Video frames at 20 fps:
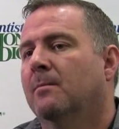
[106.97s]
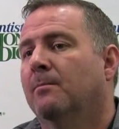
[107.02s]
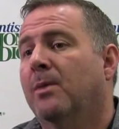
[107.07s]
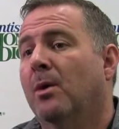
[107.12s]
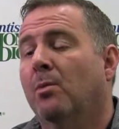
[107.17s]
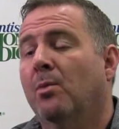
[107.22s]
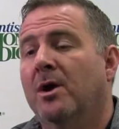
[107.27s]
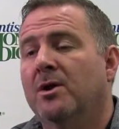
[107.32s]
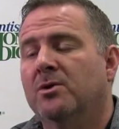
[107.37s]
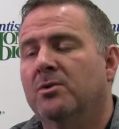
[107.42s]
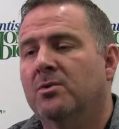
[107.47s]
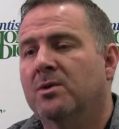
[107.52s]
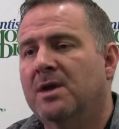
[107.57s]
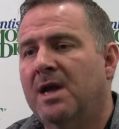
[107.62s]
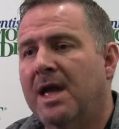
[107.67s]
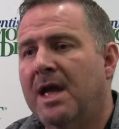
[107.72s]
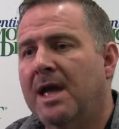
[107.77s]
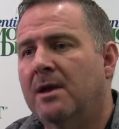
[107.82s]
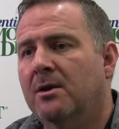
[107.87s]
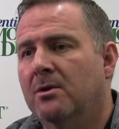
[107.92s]
But what you
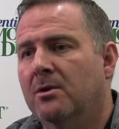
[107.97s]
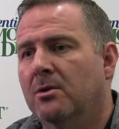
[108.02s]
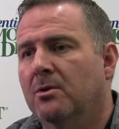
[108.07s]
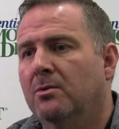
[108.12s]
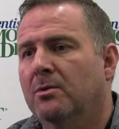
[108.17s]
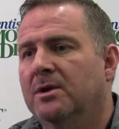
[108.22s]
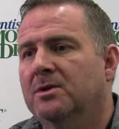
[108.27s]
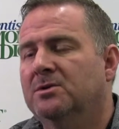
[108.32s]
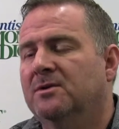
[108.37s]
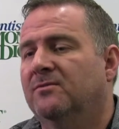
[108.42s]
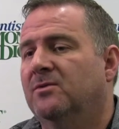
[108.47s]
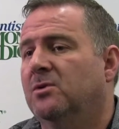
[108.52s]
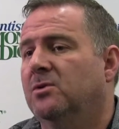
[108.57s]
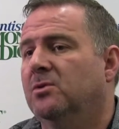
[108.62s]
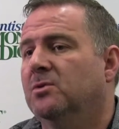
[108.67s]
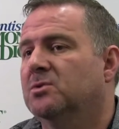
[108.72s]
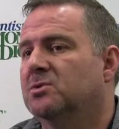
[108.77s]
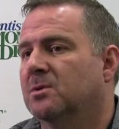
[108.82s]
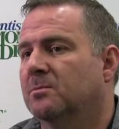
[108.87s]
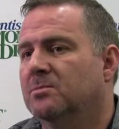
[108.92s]
can do is if you
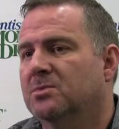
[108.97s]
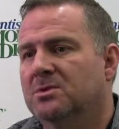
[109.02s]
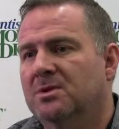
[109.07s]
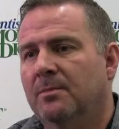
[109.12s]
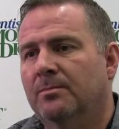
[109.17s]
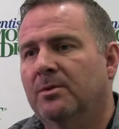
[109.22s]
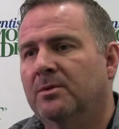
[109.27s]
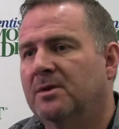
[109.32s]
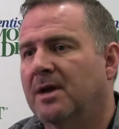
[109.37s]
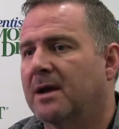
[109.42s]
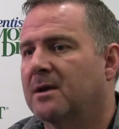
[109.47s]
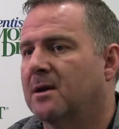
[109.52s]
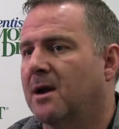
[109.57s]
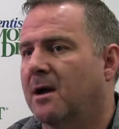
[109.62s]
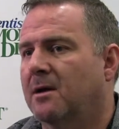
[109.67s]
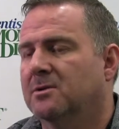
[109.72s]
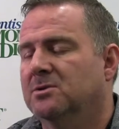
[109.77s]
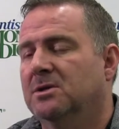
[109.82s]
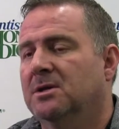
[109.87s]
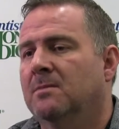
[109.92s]
use some simple
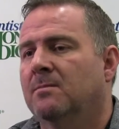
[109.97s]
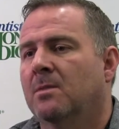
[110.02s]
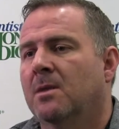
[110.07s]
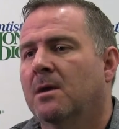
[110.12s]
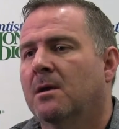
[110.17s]
technology,